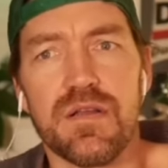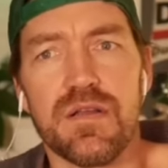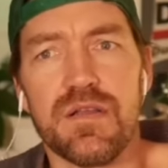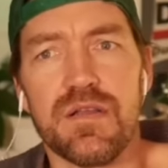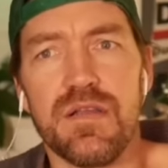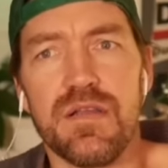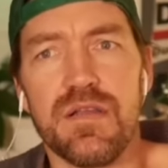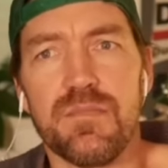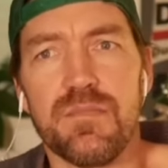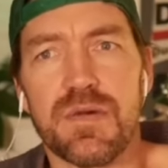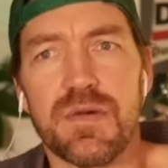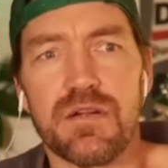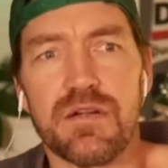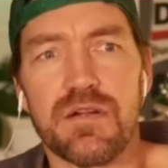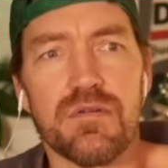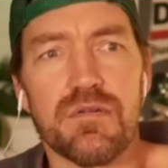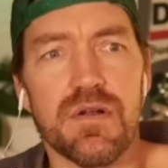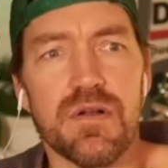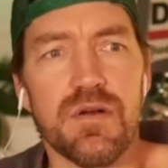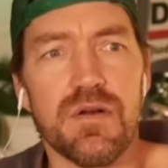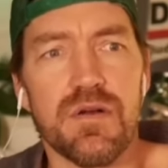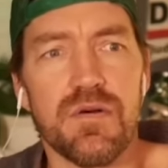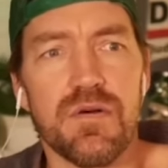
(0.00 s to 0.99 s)
in my
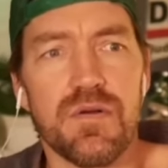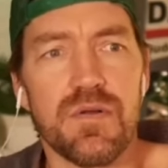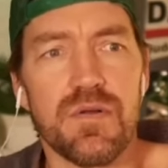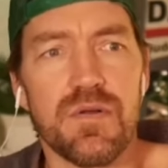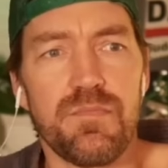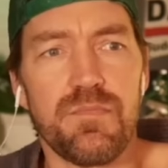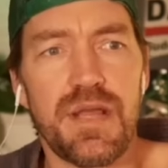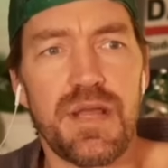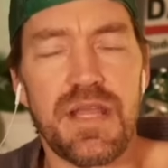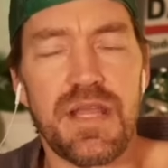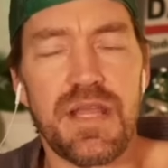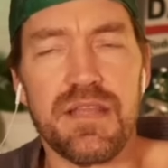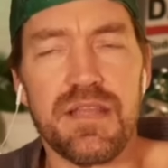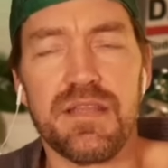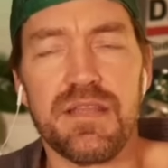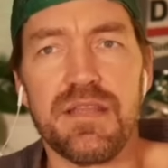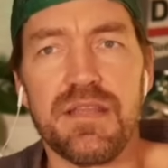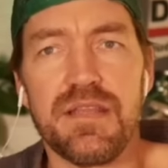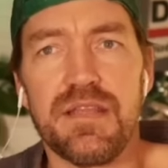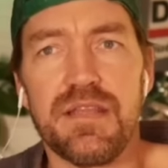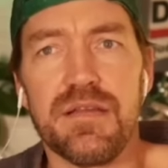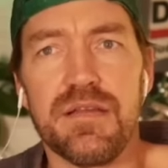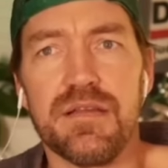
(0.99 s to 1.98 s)
grow
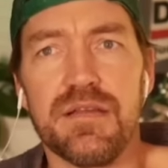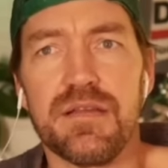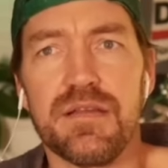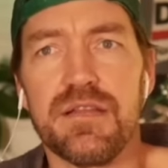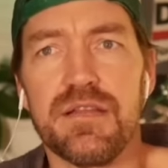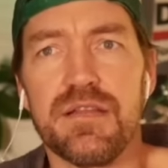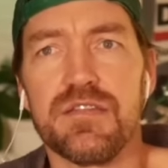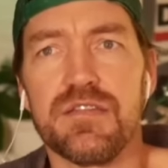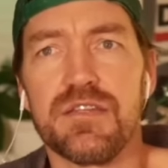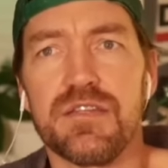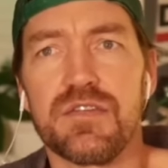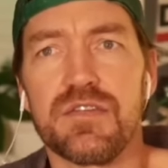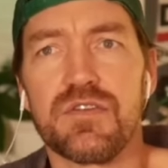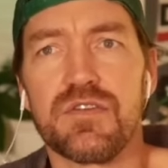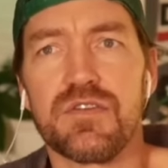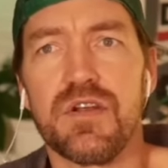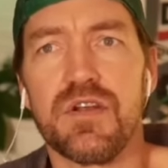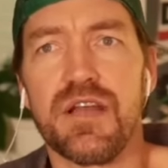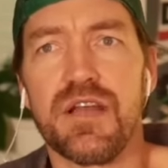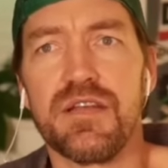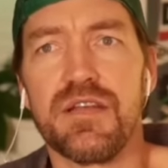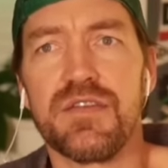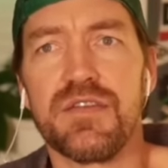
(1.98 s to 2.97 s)
painting and just
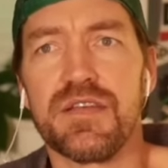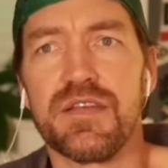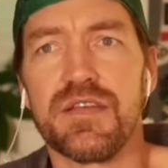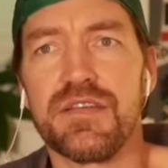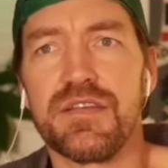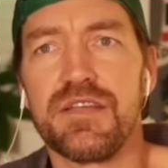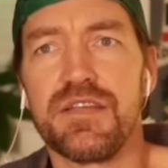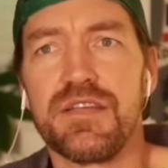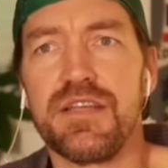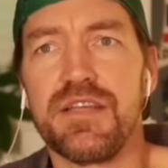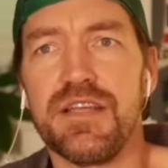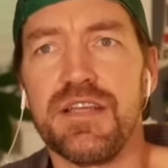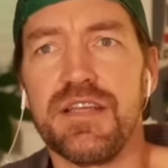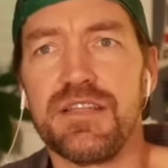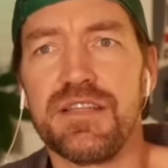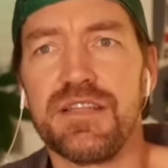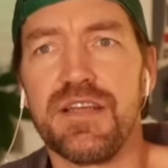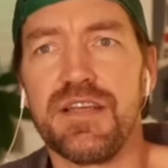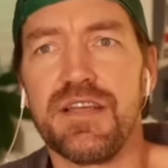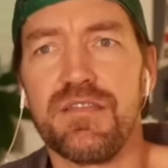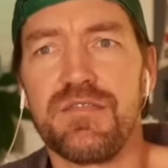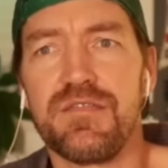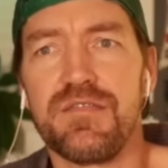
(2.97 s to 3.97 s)
trying to to get
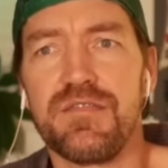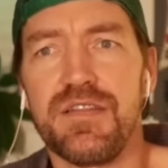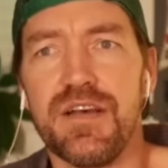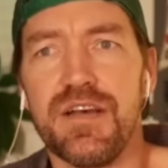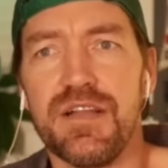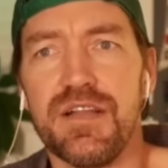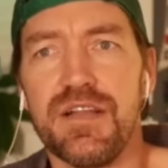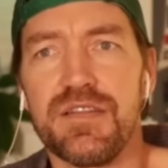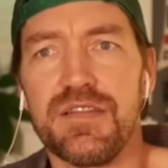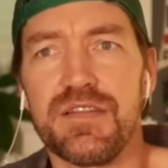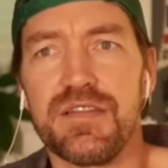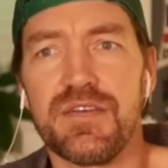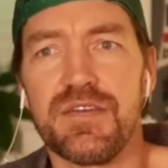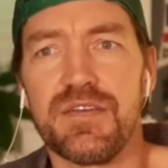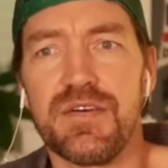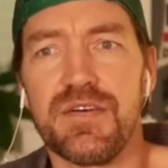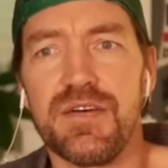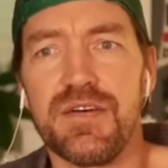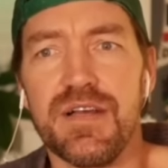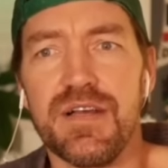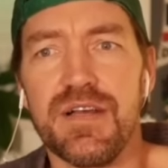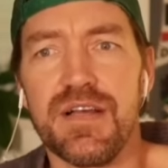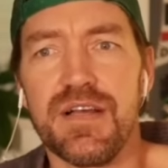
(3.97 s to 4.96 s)
stuff done.
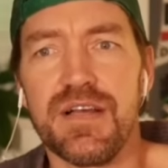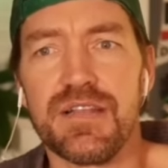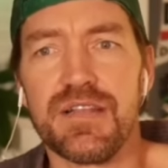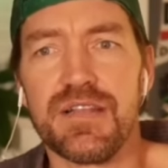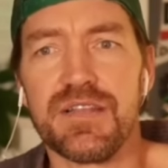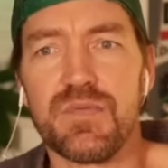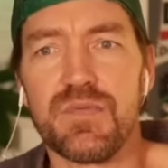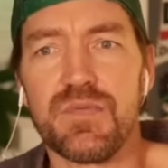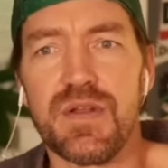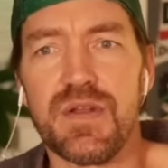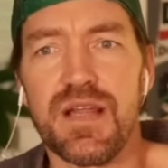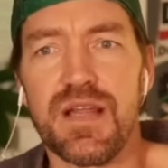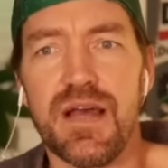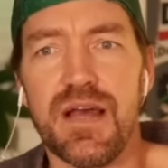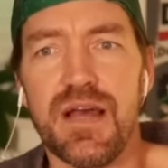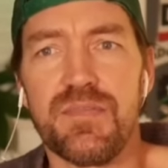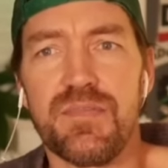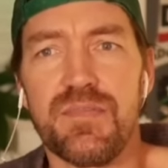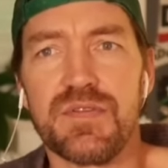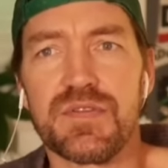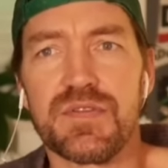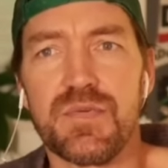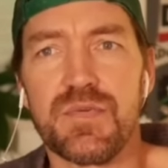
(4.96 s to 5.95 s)
So this is what
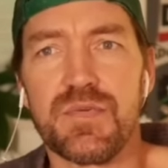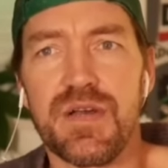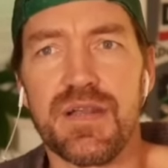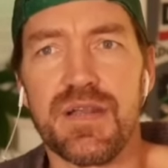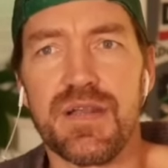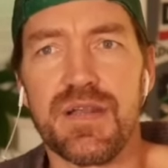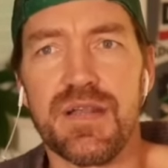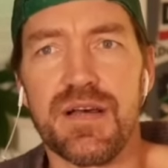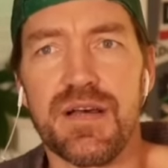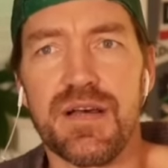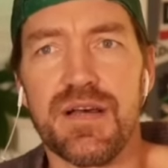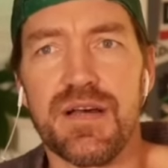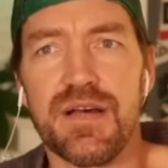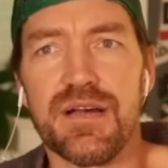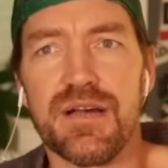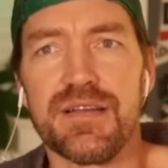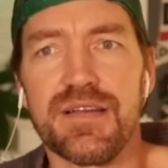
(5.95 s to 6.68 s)
happens when uh,